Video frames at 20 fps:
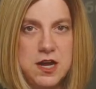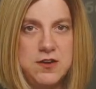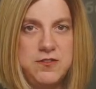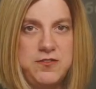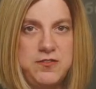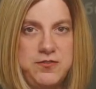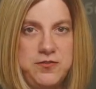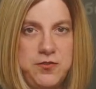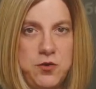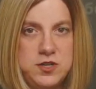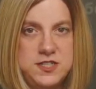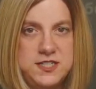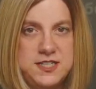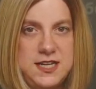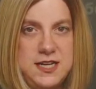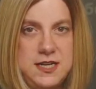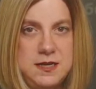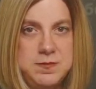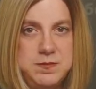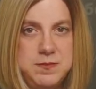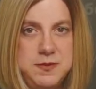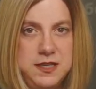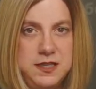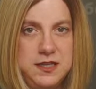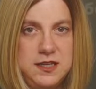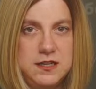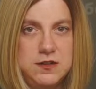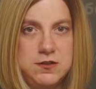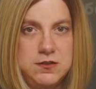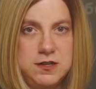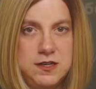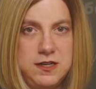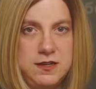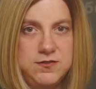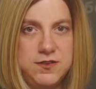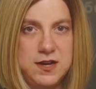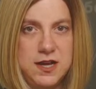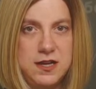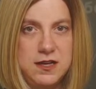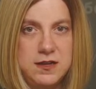14 million
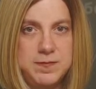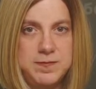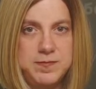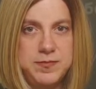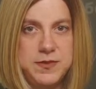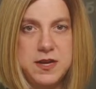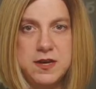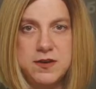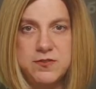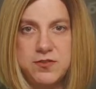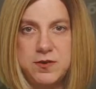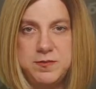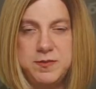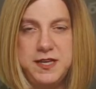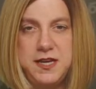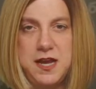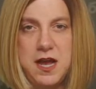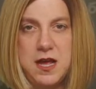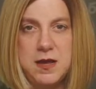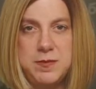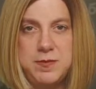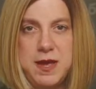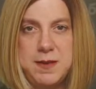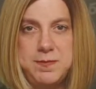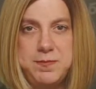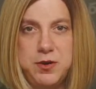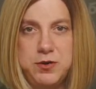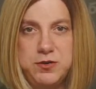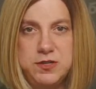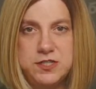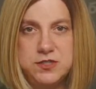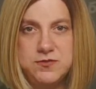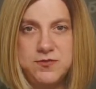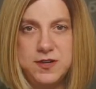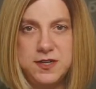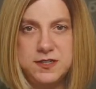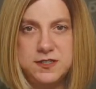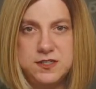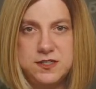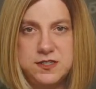hryvnia from the combat bonus
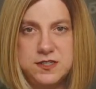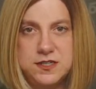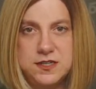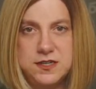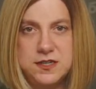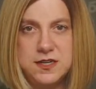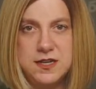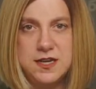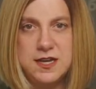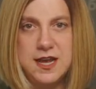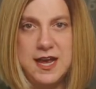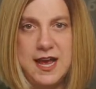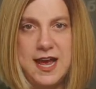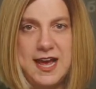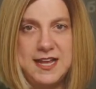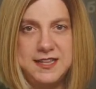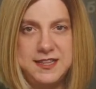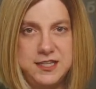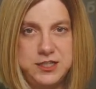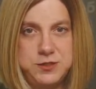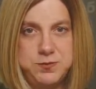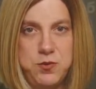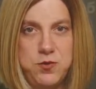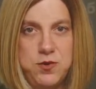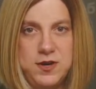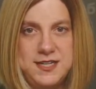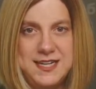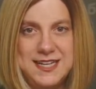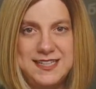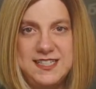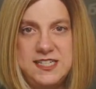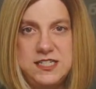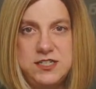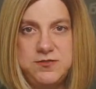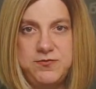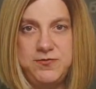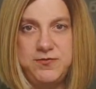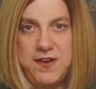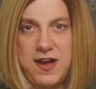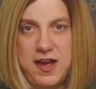funds. At this point, at least
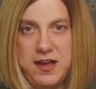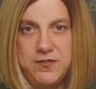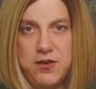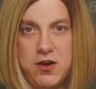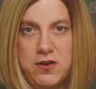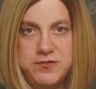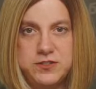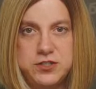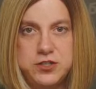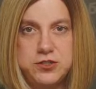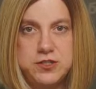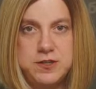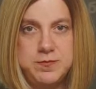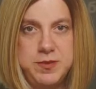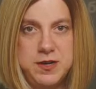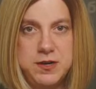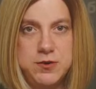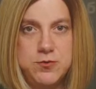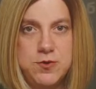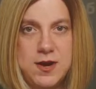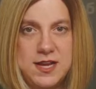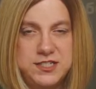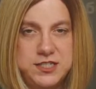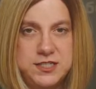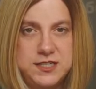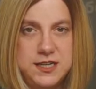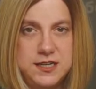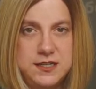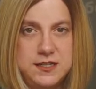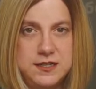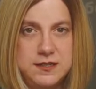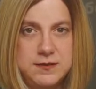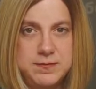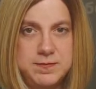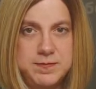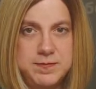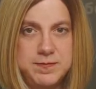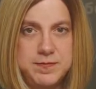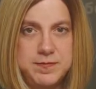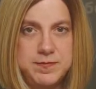5 officers have been arrested.
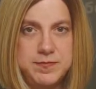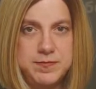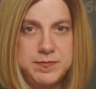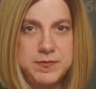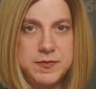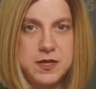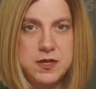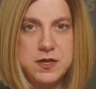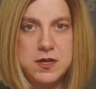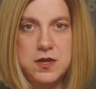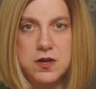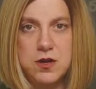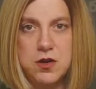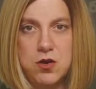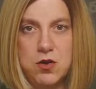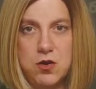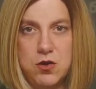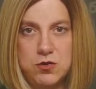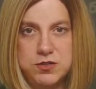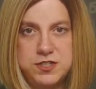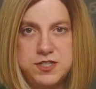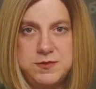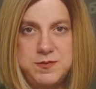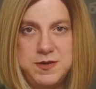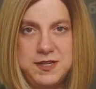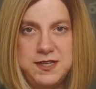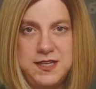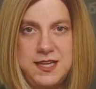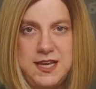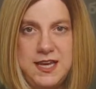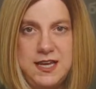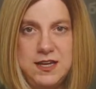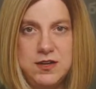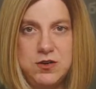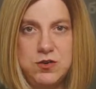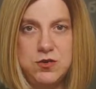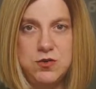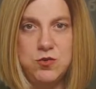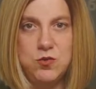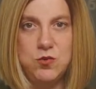Ultimately,
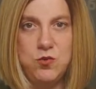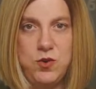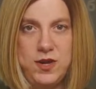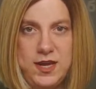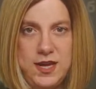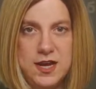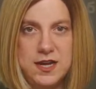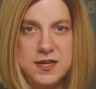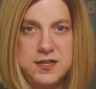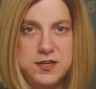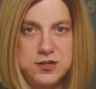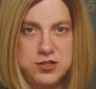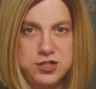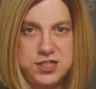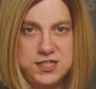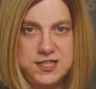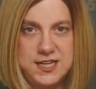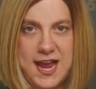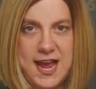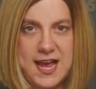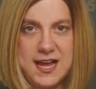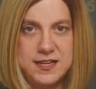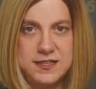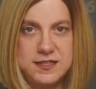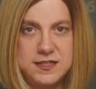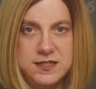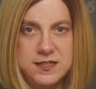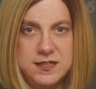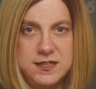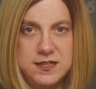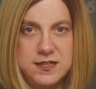we understand